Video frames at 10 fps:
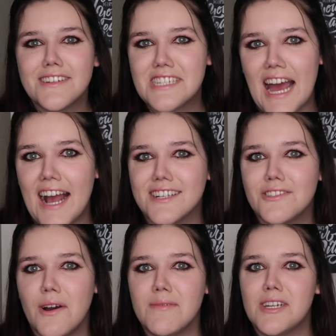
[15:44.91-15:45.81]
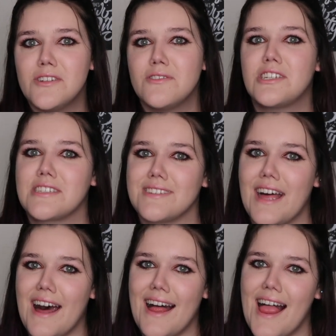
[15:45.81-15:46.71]
other tags you want me to do, just
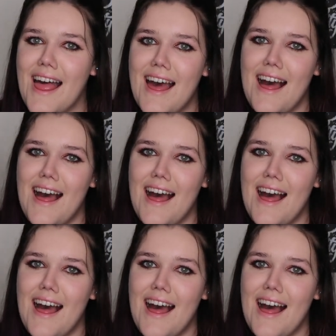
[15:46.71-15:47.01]
oh